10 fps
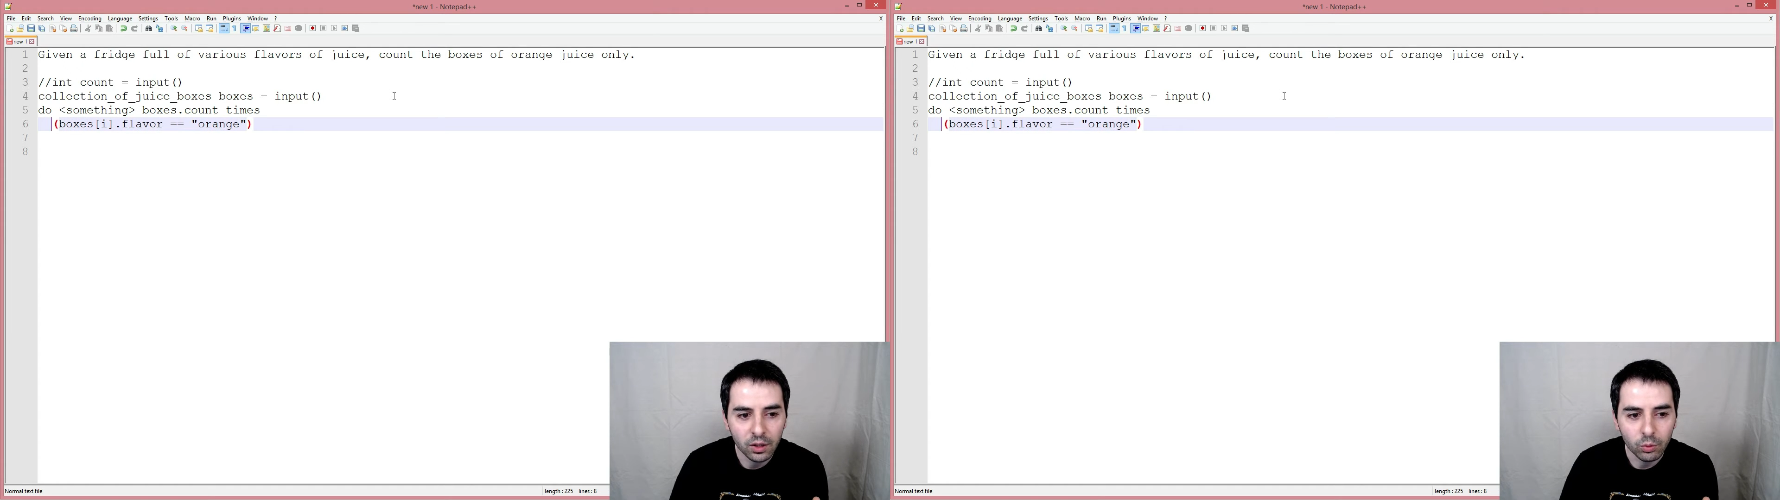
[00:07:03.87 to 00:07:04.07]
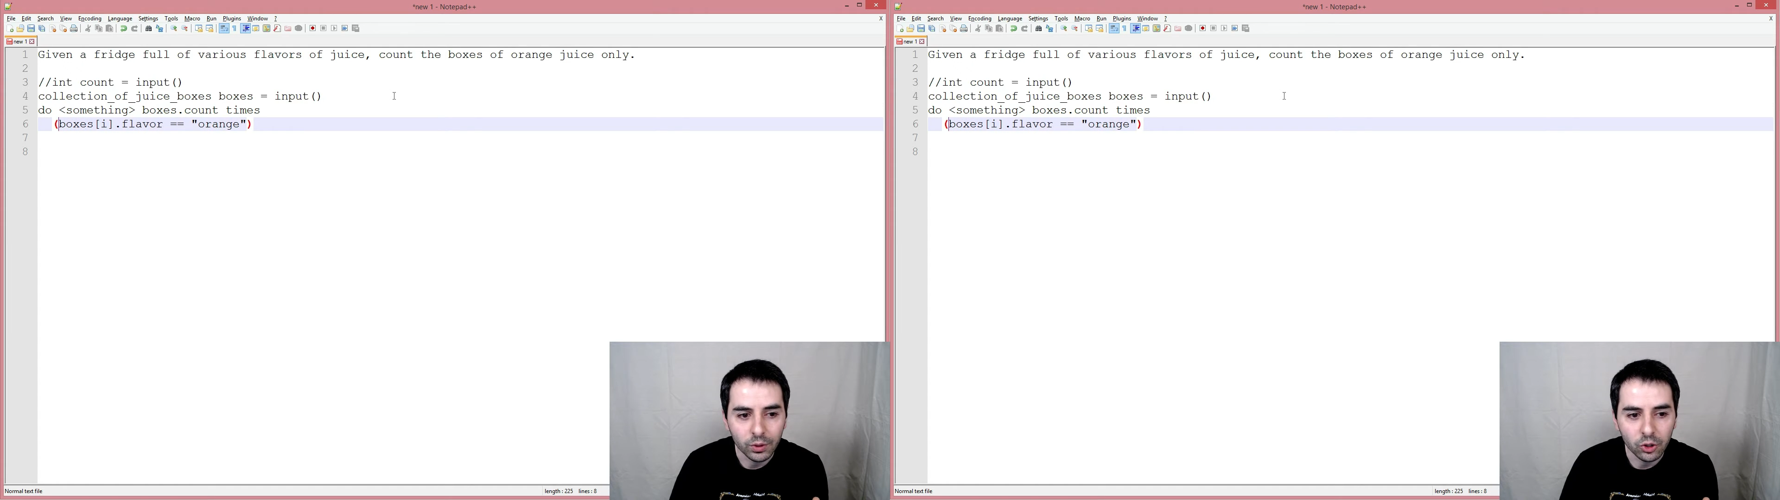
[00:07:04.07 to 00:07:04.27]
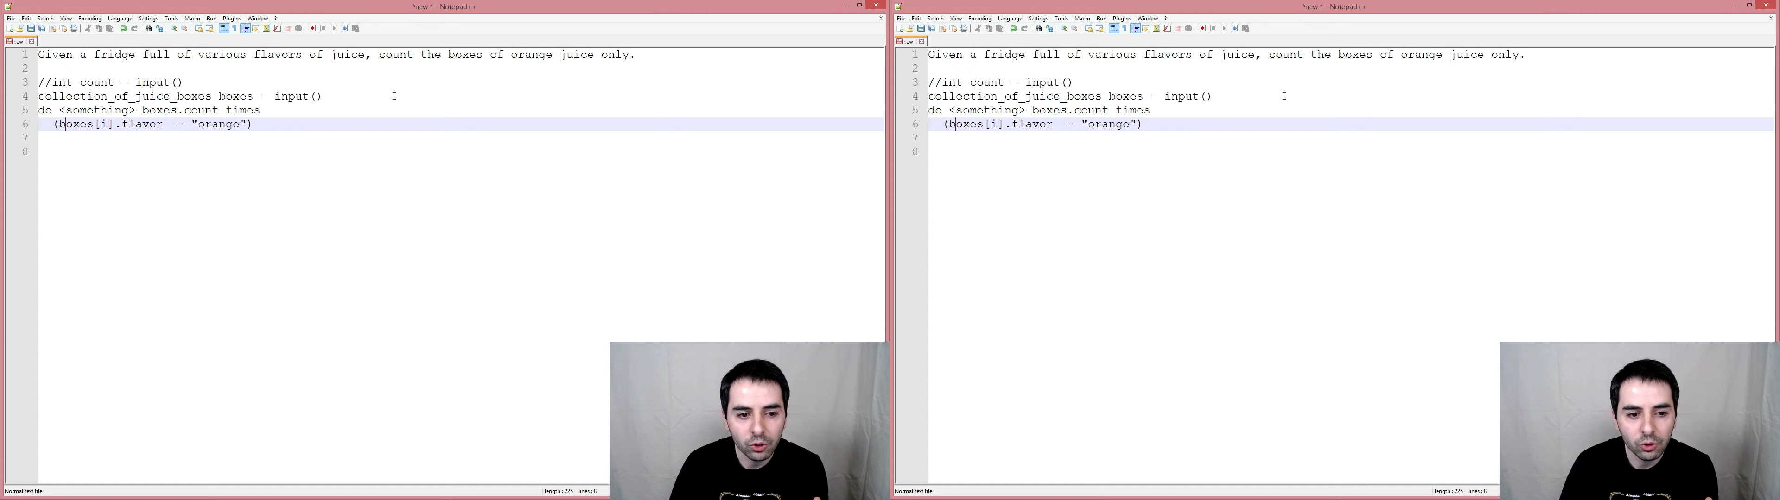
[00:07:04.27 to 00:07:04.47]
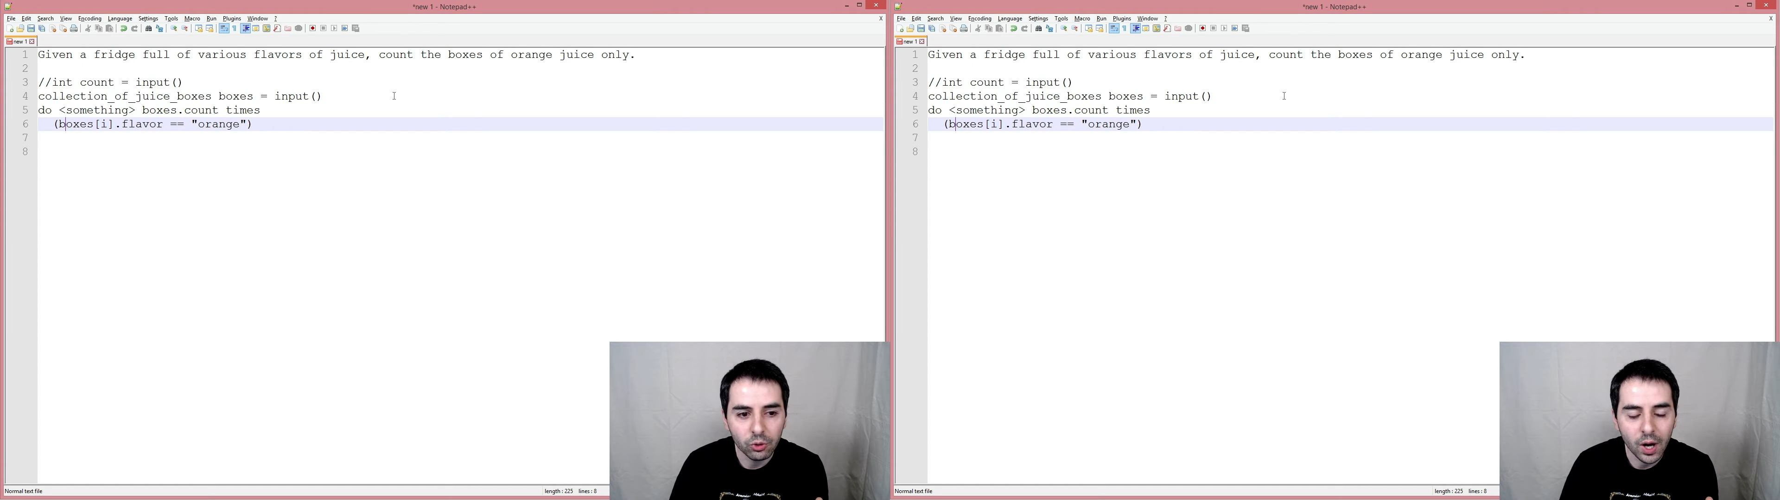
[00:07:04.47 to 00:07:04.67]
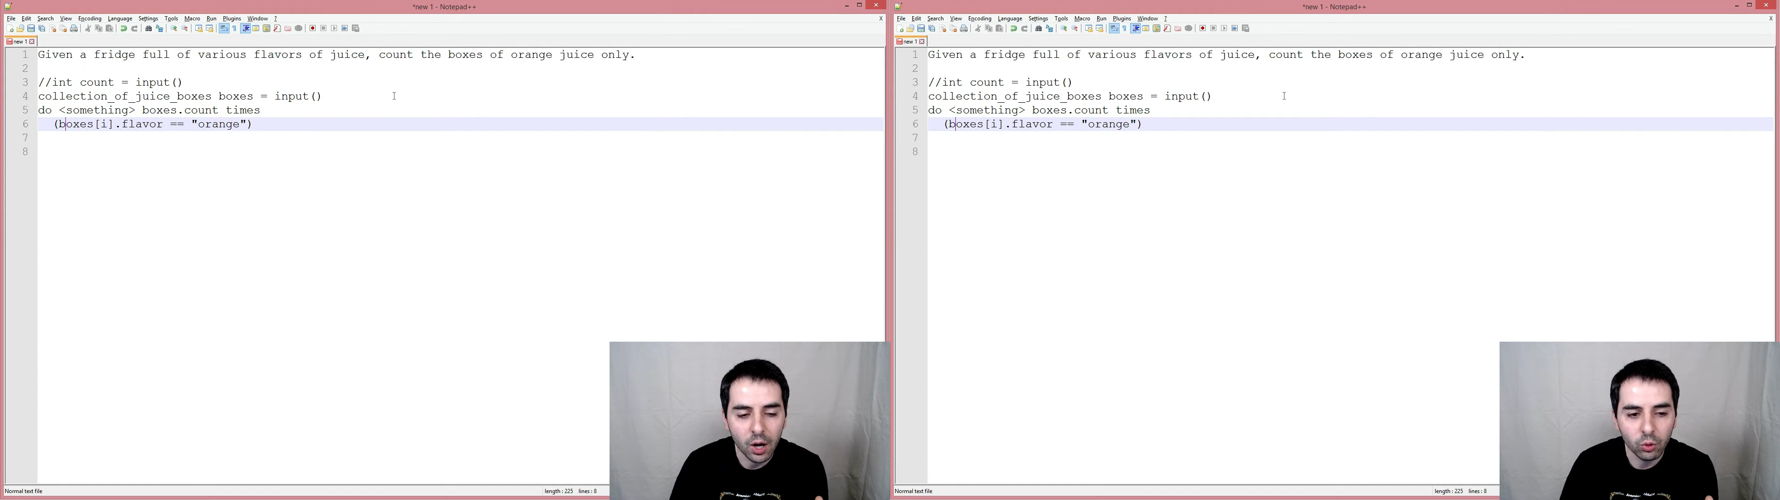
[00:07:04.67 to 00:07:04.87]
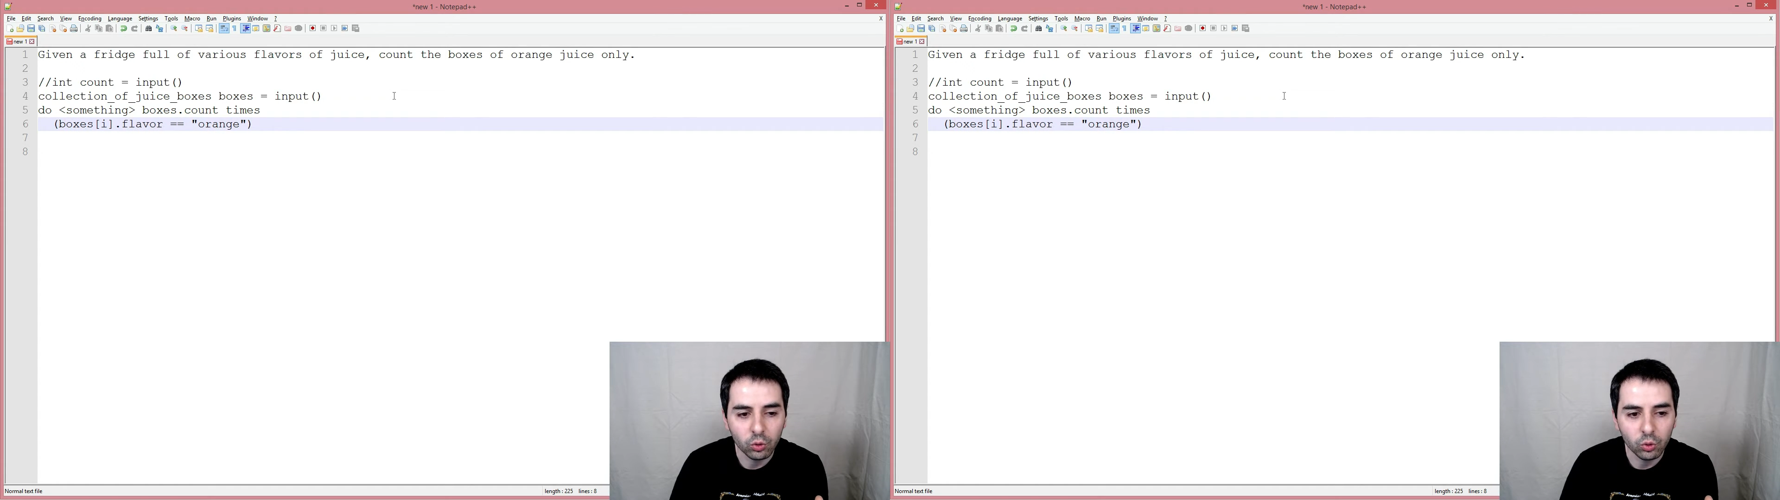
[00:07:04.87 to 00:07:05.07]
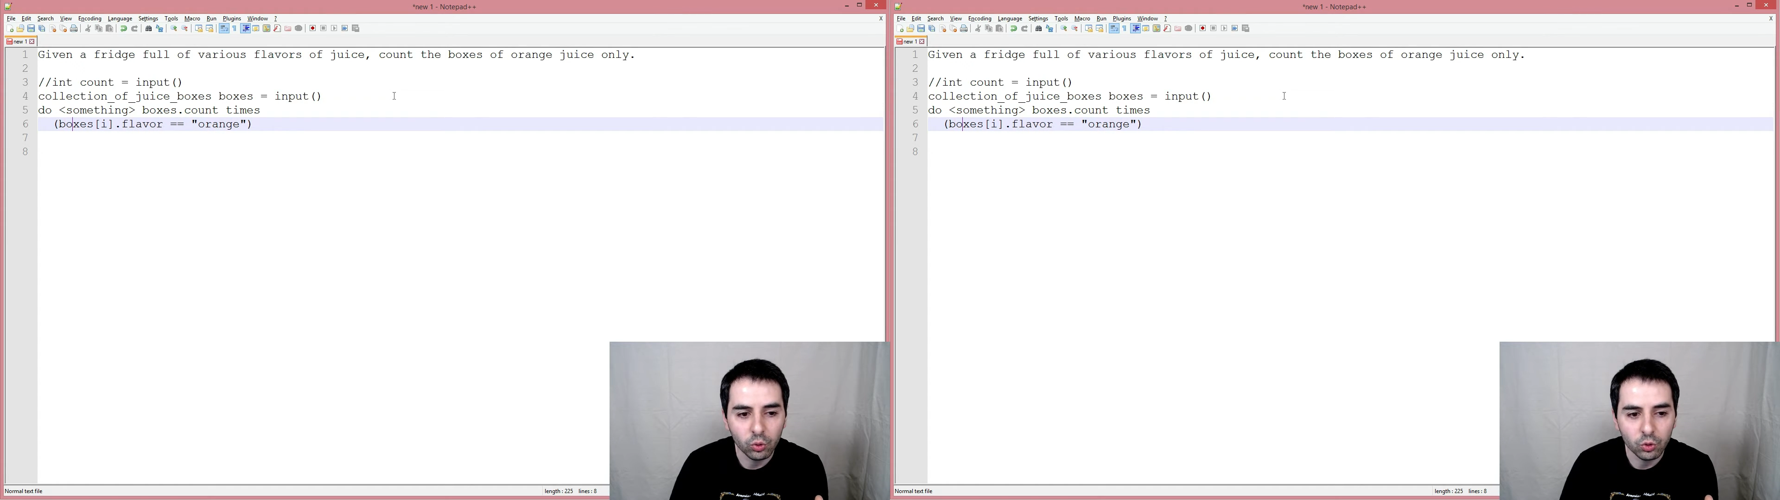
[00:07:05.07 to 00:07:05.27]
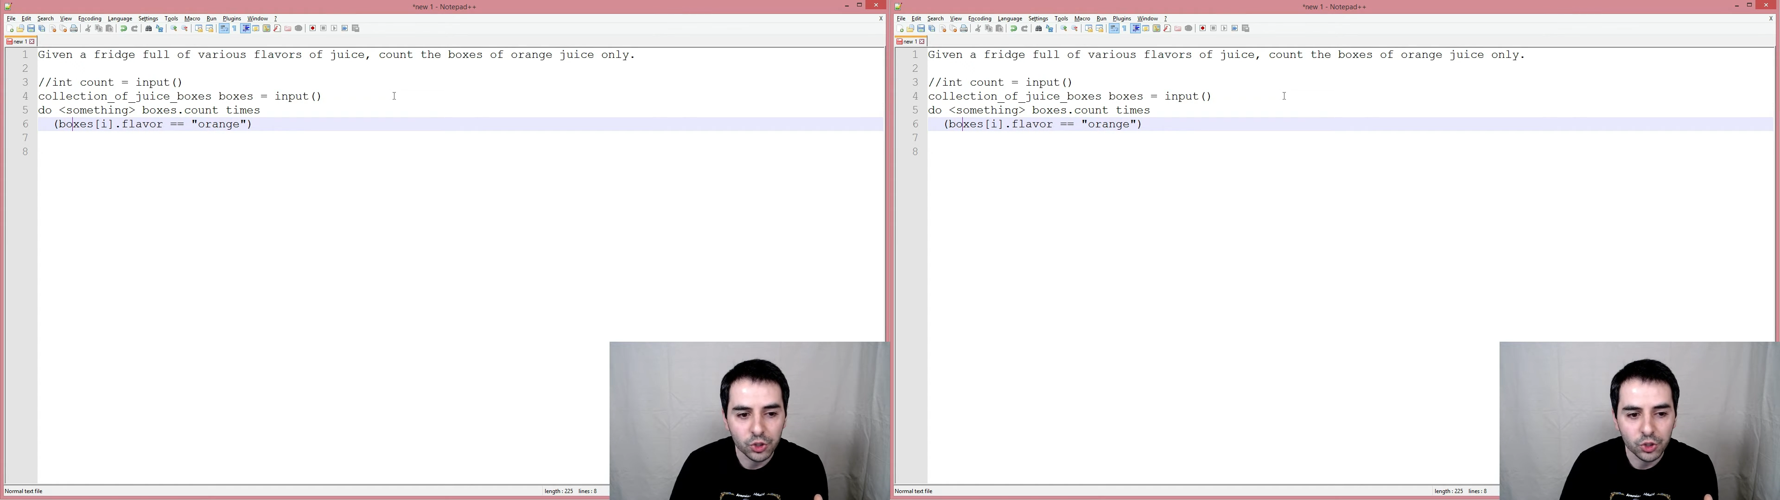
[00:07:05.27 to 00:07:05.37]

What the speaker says: we don't know how to